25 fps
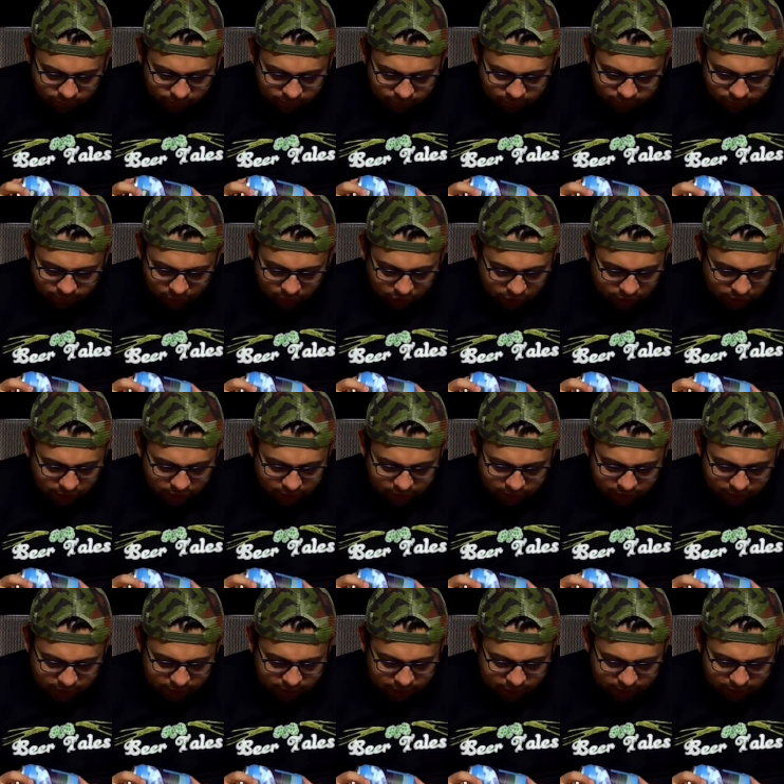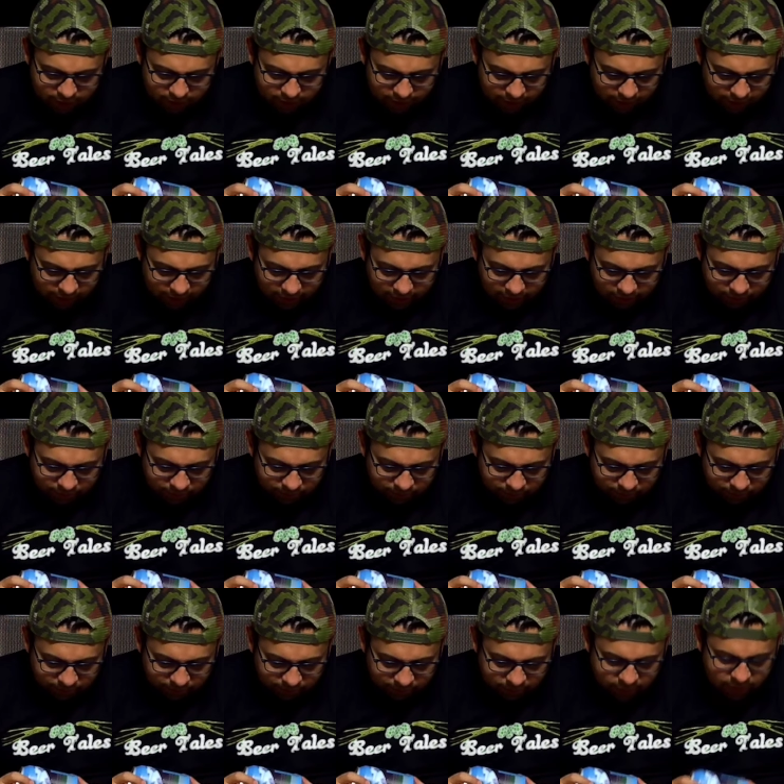Very
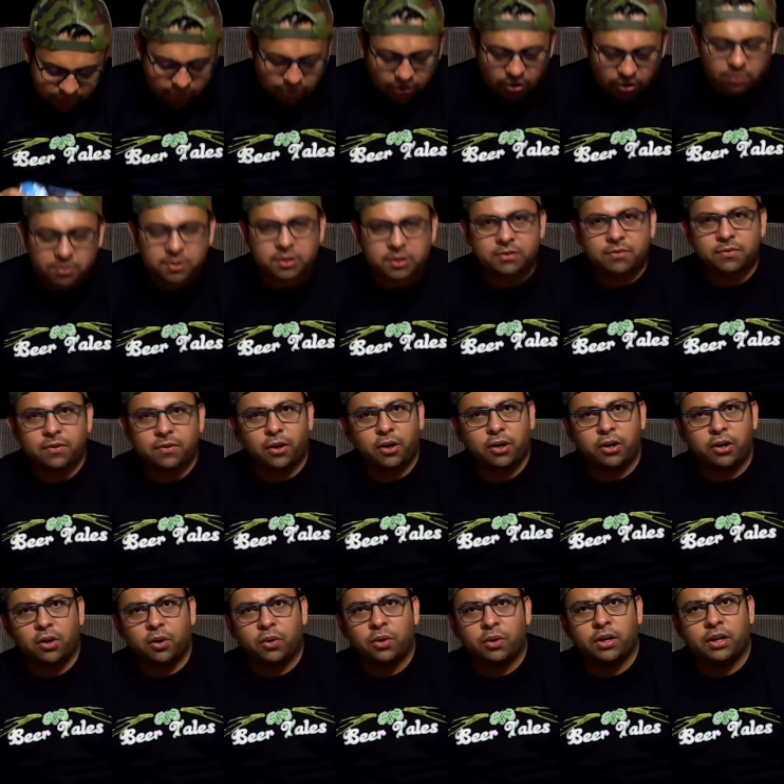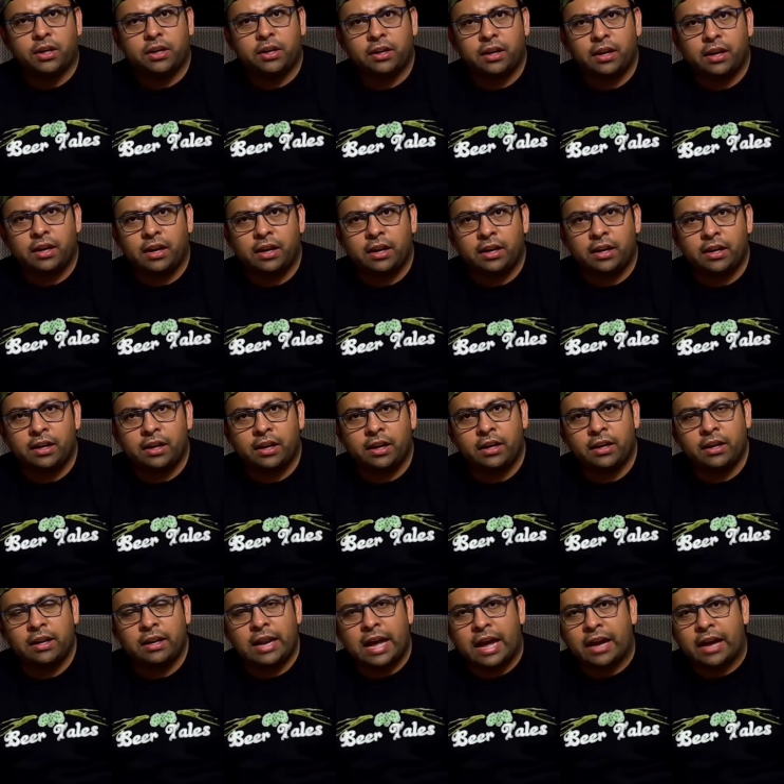Citra hops is very known
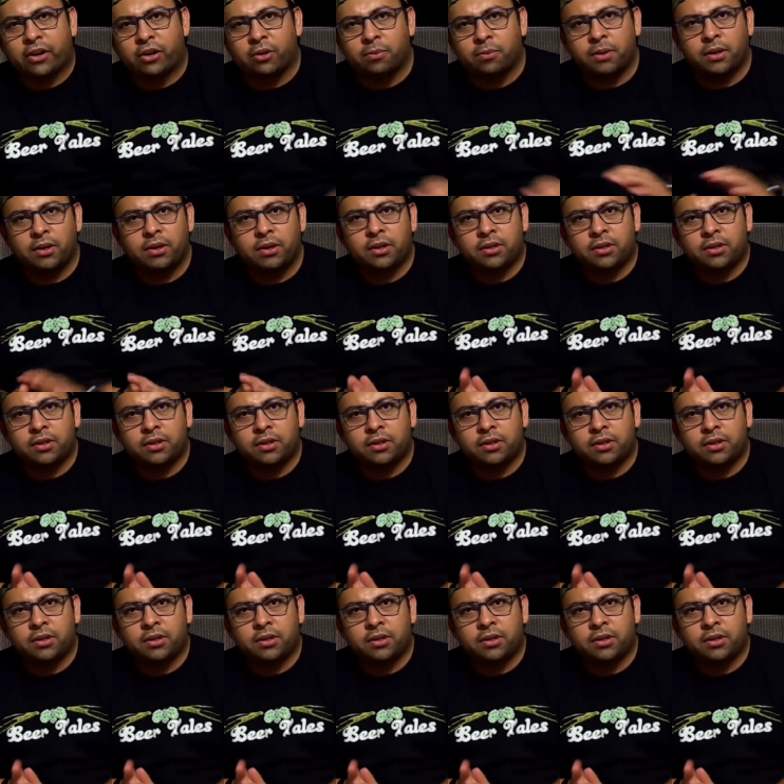in lager